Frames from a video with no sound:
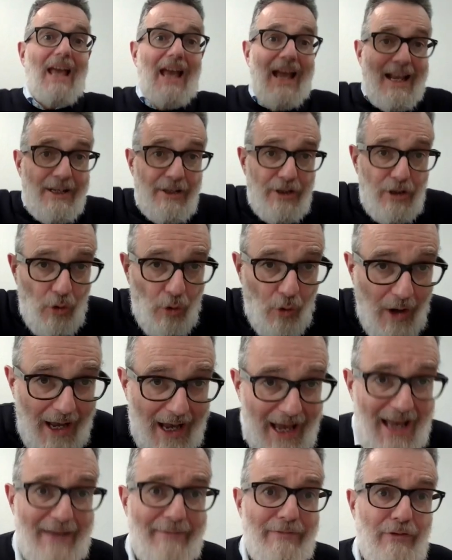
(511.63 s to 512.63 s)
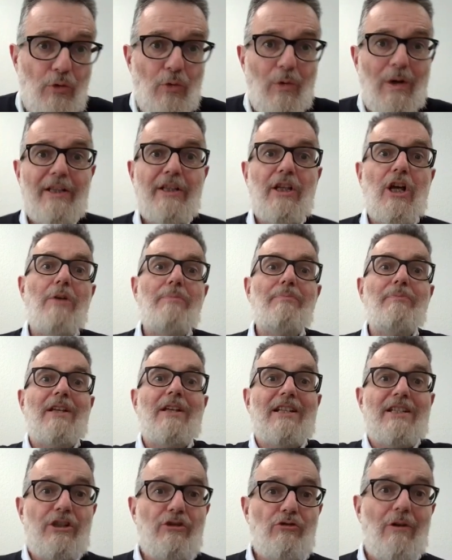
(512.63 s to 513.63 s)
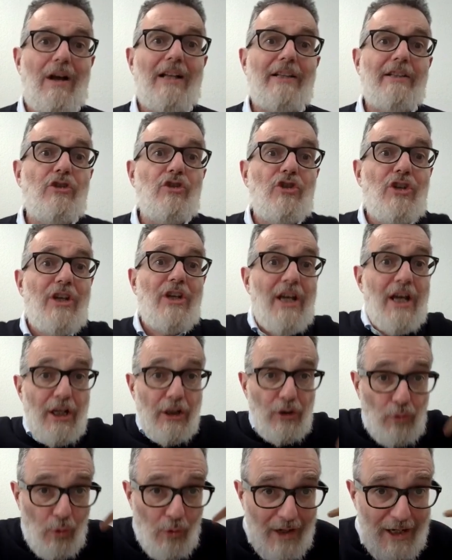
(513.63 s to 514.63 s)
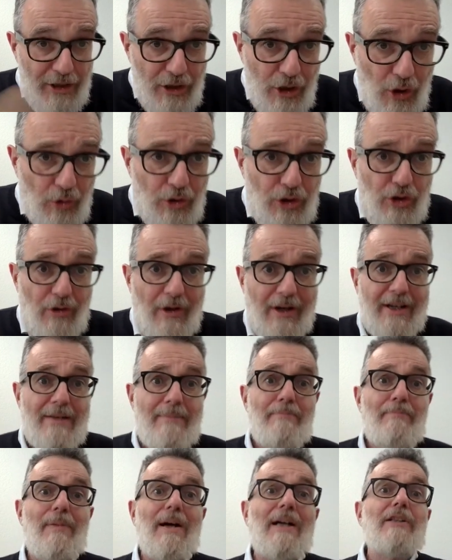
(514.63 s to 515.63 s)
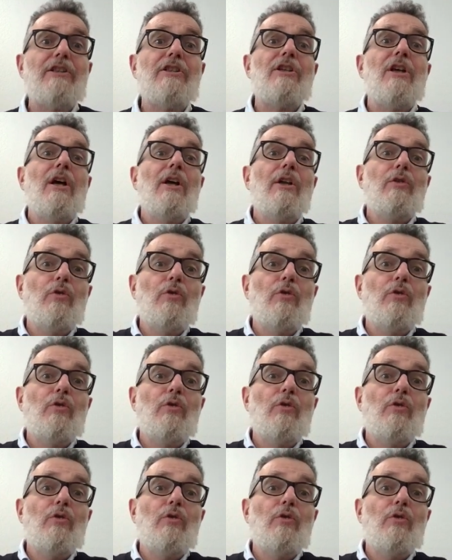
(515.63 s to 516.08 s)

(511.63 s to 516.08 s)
and you have to adopt a strategy to reduce your impacts,